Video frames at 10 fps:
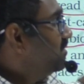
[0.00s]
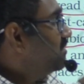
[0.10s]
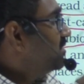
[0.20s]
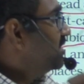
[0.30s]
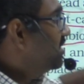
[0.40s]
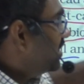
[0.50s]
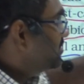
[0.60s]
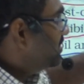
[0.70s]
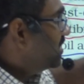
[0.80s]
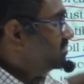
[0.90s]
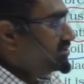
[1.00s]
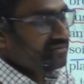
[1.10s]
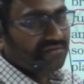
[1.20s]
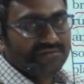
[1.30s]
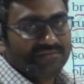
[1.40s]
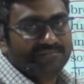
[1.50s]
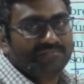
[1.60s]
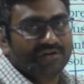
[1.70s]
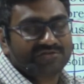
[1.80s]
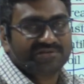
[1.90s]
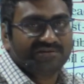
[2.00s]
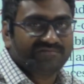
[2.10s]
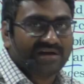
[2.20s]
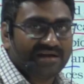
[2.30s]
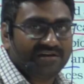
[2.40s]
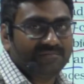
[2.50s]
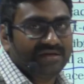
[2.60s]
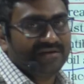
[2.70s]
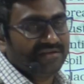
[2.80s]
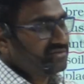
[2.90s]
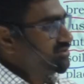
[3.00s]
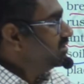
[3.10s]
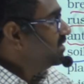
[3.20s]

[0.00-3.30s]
right, as well as production of antibiotics